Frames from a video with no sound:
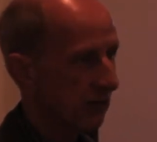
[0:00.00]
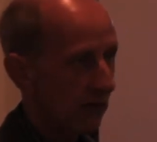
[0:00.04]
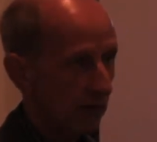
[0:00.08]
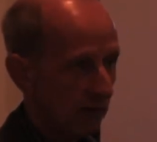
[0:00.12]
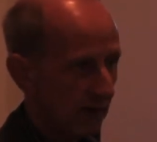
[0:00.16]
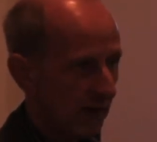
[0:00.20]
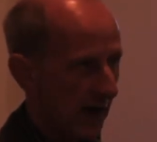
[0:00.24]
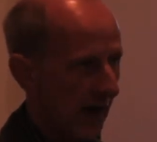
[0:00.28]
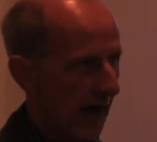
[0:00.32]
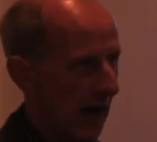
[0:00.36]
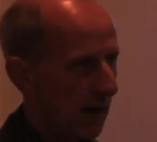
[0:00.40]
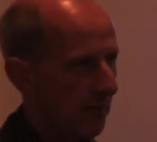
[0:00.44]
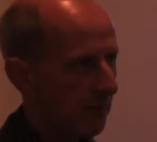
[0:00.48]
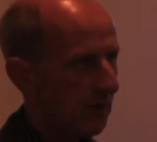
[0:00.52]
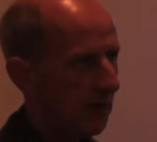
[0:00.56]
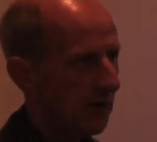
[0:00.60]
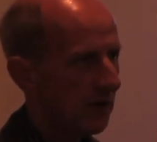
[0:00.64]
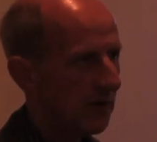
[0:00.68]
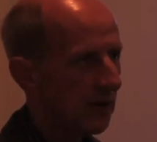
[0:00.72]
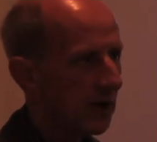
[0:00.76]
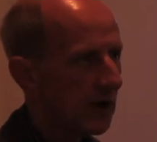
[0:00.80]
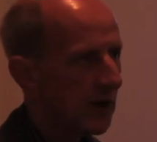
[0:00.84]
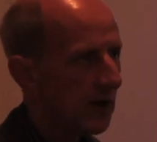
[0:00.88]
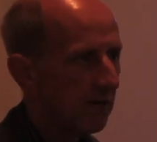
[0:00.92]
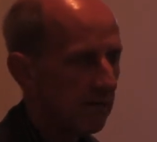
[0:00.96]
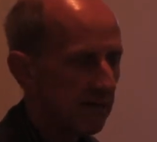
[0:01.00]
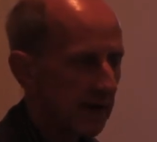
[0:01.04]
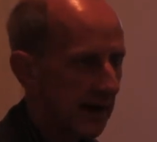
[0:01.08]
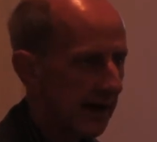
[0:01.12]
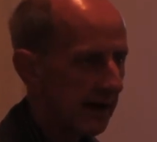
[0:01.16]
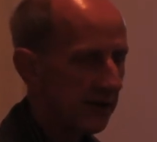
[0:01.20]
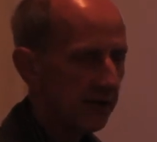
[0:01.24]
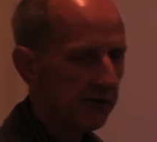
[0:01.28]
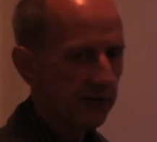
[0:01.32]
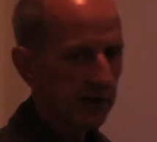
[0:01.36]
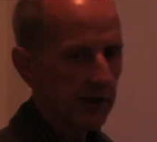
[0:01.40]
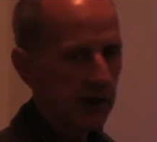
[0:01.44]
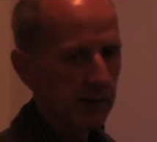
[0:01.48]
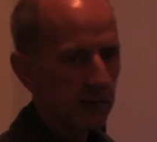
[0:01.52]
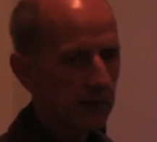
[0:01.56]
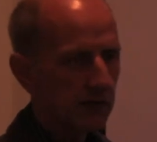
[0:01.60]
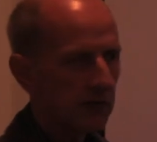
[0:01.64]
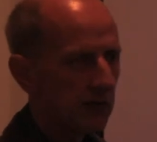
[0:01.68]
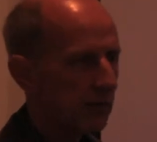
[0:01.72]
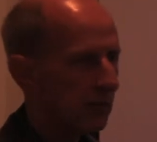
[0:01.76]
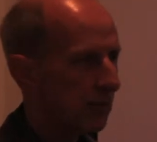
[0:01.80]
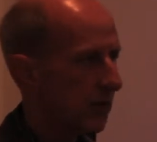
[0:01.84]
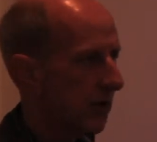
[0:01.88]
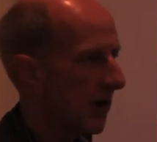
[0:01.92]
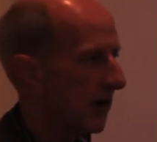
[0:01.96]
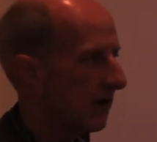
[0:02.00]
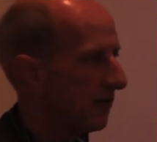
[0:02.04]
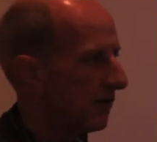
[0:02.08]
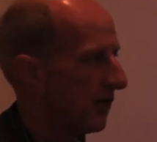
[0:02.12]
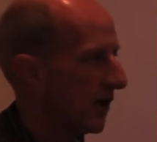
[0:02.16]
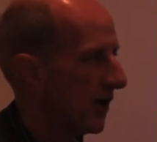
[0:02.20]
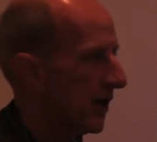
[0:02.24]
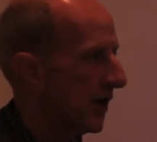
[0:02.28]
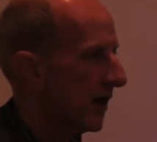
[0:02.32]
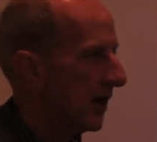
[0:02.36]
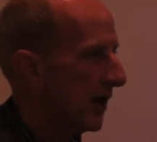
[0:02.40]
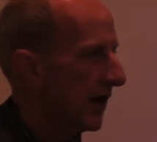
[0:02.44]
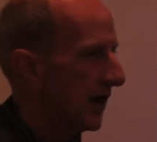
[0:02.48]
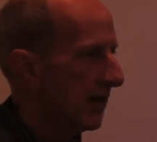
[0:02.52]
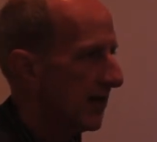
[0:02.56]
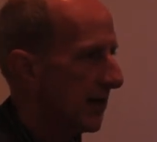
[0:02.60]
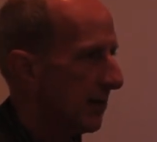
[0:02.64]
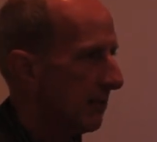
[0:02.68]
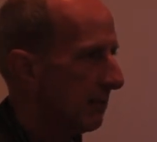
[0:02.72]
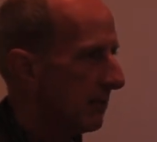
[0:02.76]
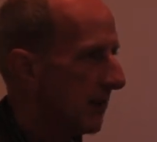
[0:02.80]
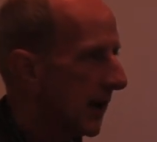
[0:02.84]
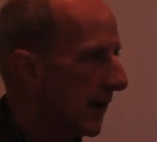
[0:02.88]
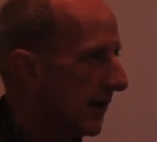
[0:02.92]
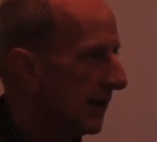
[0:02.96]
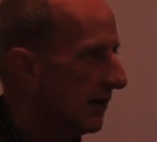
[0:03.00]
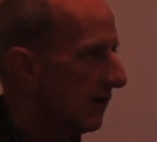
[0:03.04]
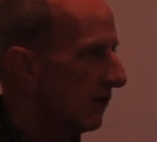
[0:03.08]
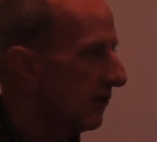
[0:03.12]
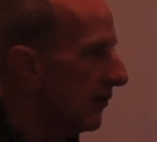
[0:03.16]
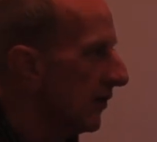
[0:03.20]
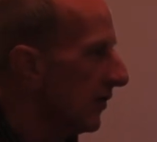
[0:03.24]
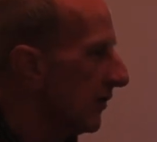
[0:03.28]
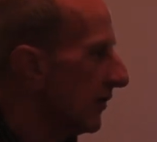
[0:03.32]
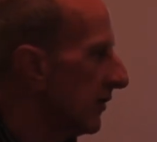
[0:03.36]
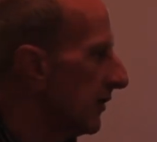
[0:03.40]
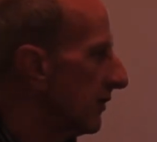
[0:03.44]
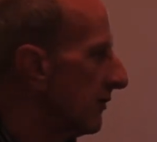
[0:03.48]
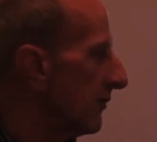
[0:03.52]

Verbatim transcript: or FAPA, the Fantasy Amateur Press, and they met each other.